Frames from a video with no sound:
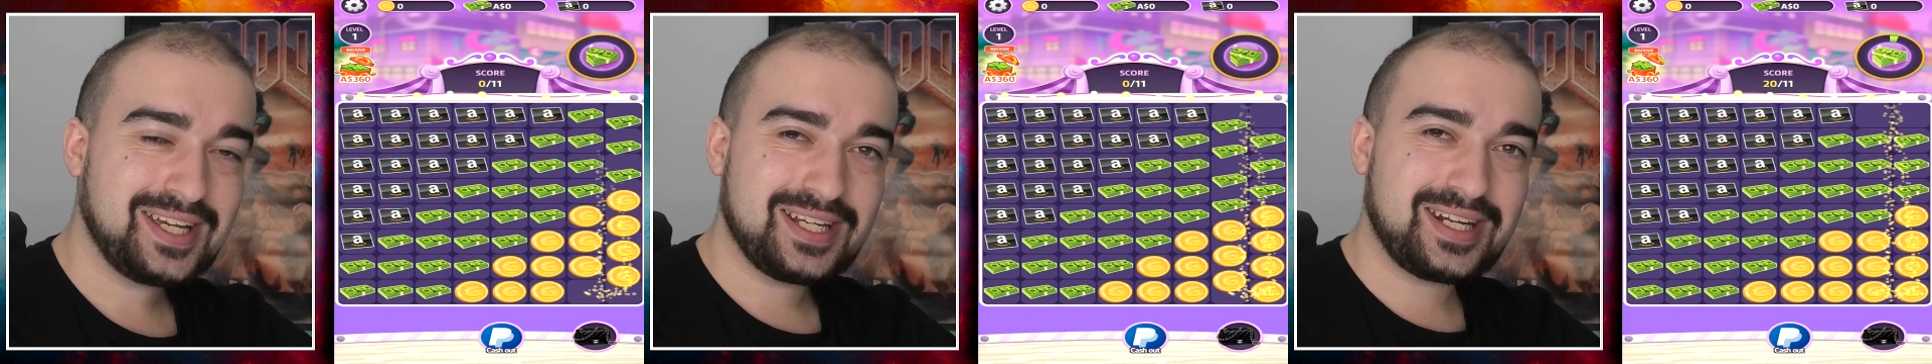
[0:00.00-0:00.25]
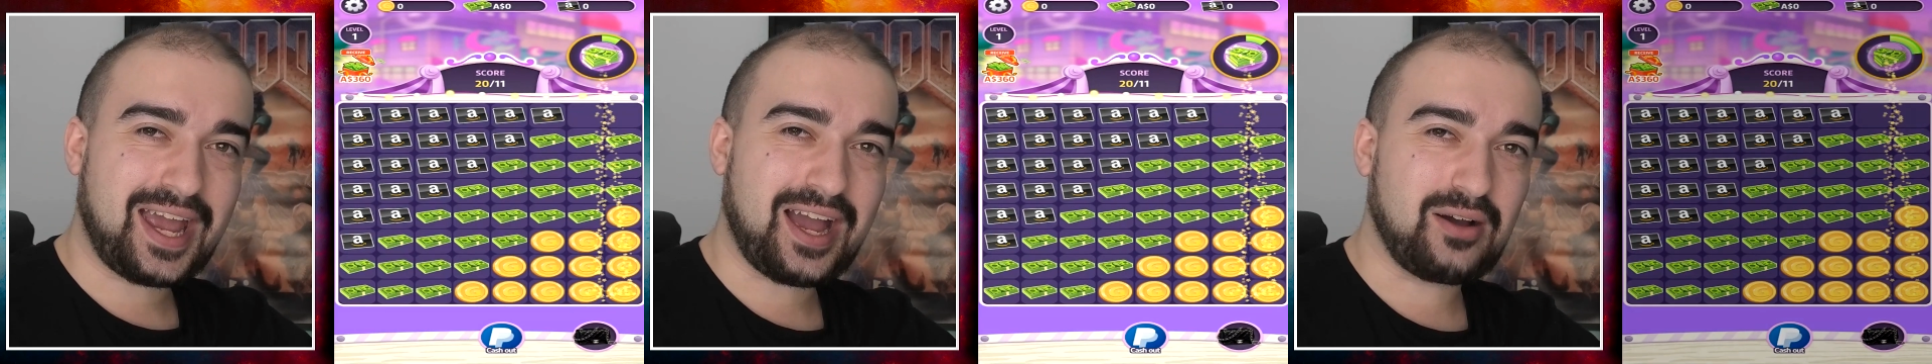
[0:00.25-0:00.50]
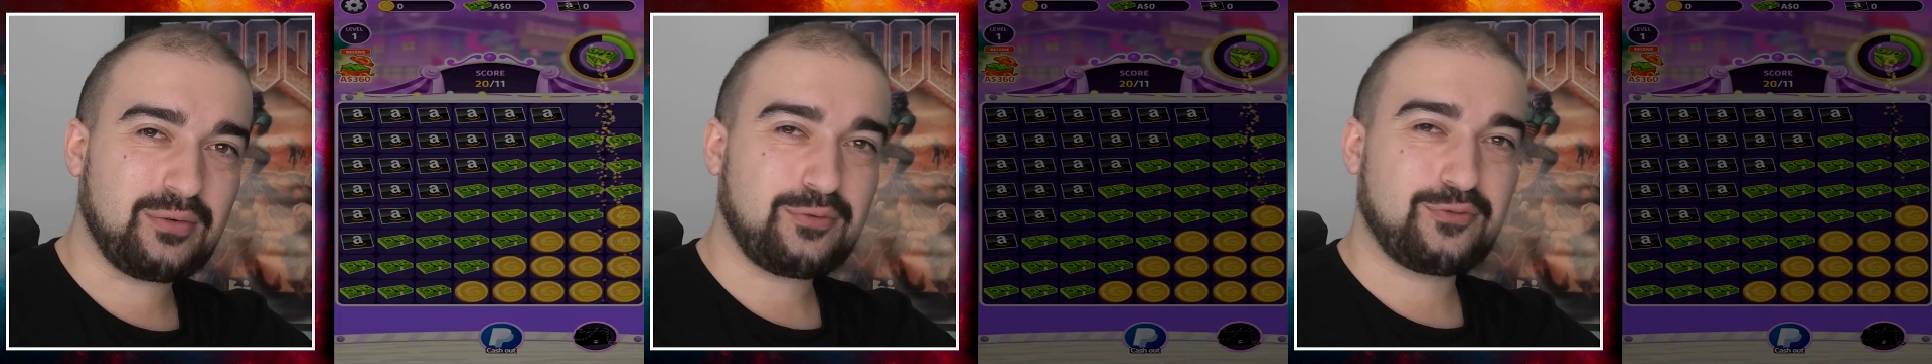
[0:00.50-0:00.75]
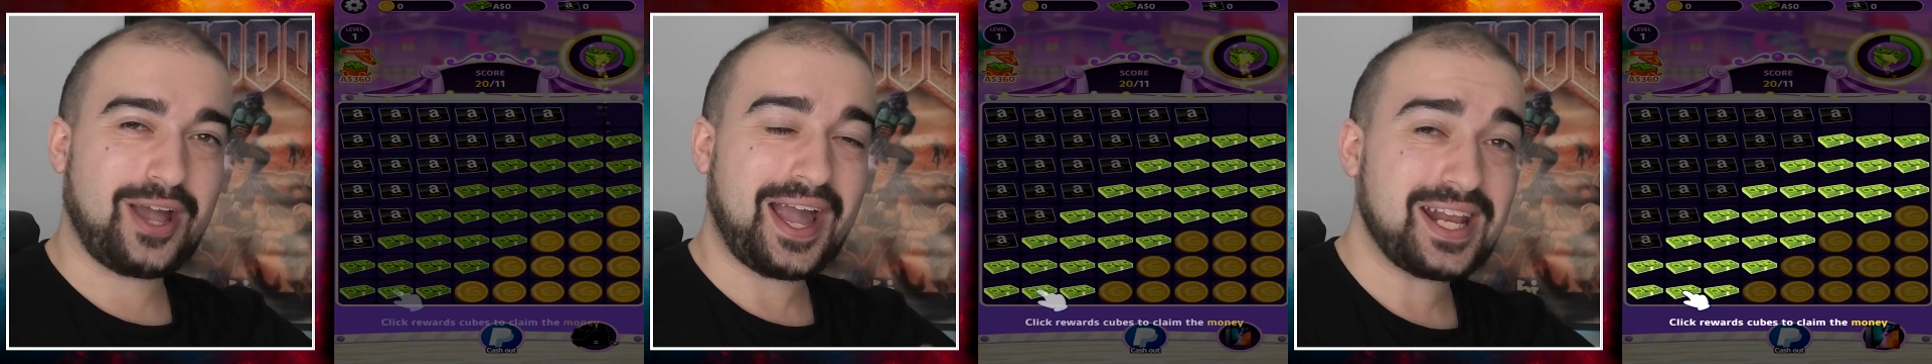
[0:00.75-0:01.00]
Now,
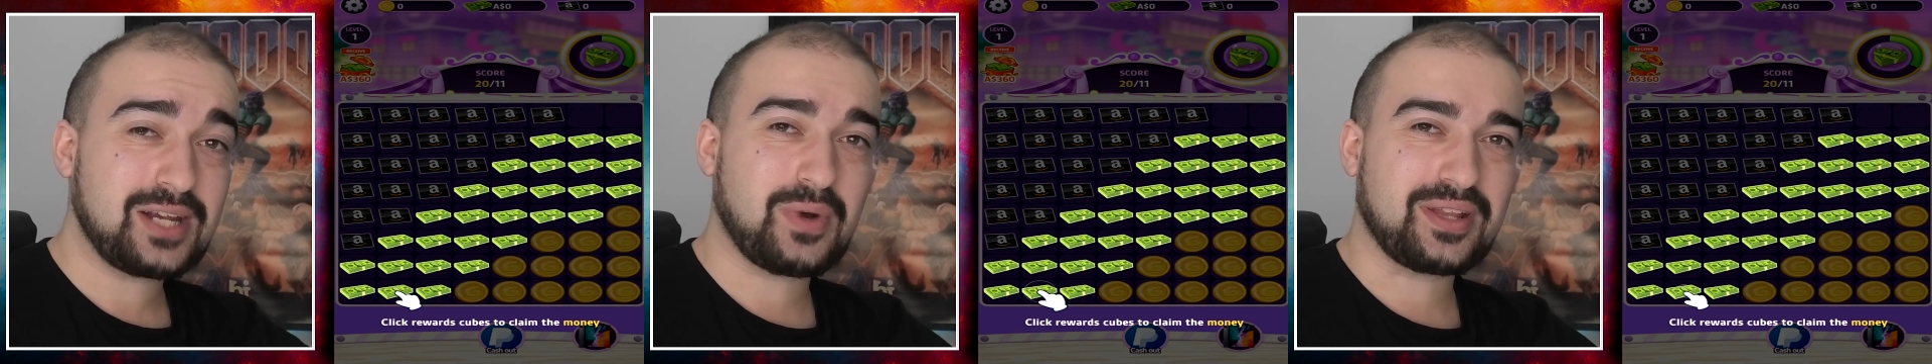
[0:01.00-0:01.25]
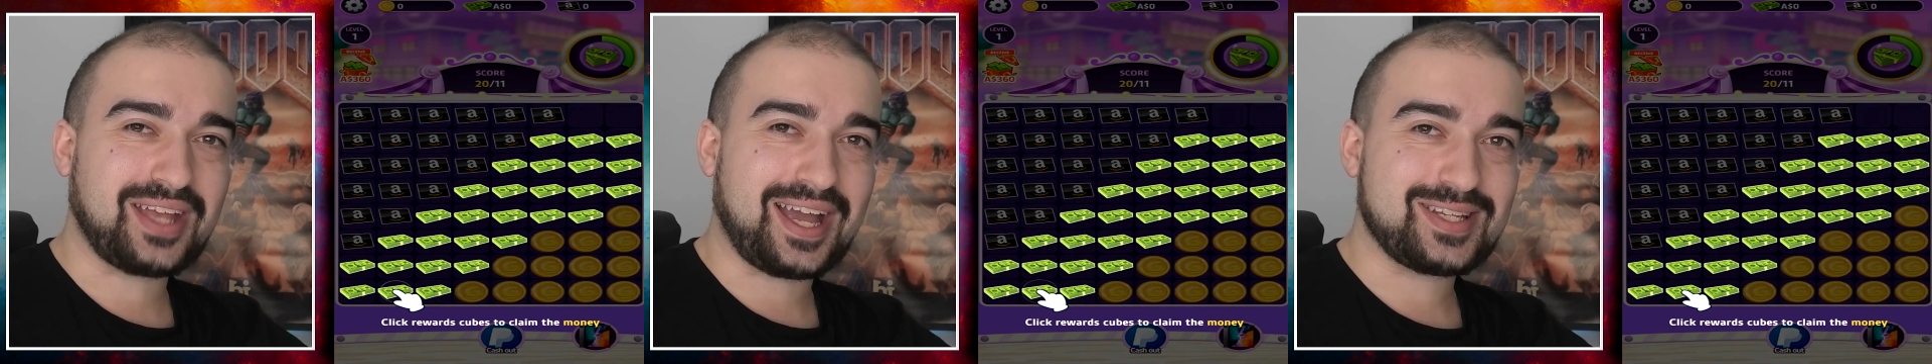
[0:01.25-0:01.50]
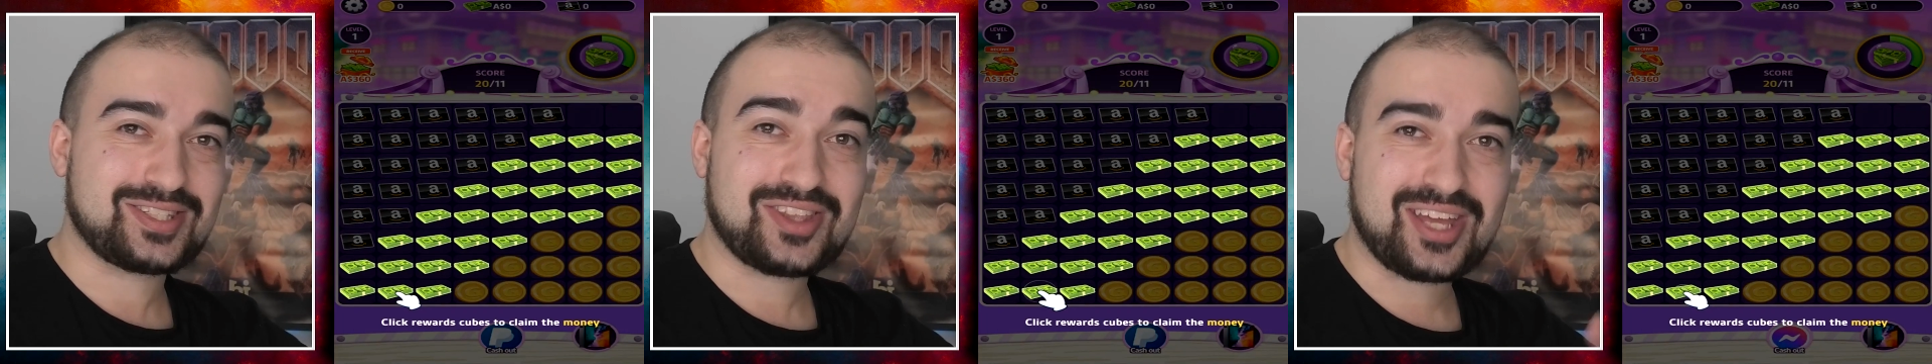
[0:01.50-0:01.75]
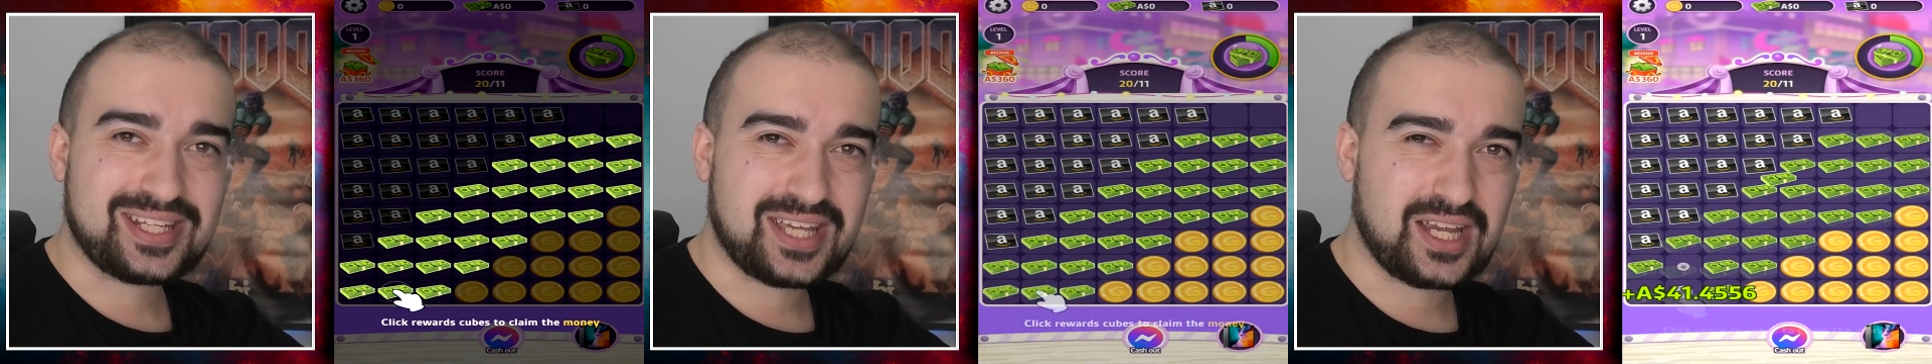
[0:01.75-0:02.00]
for anyone that is
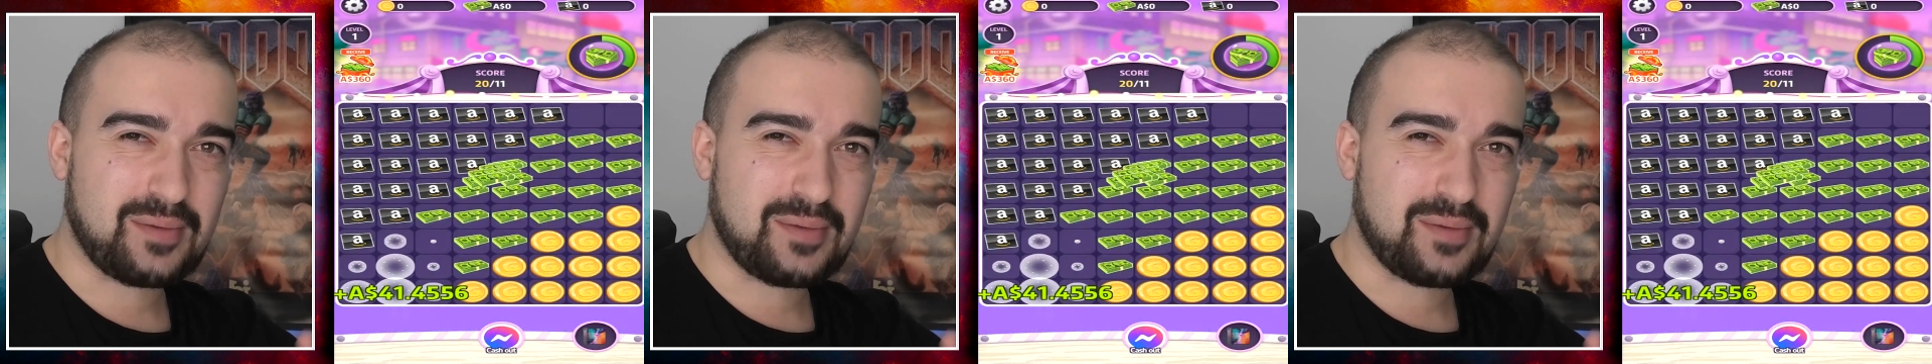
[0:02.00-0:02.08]
thinking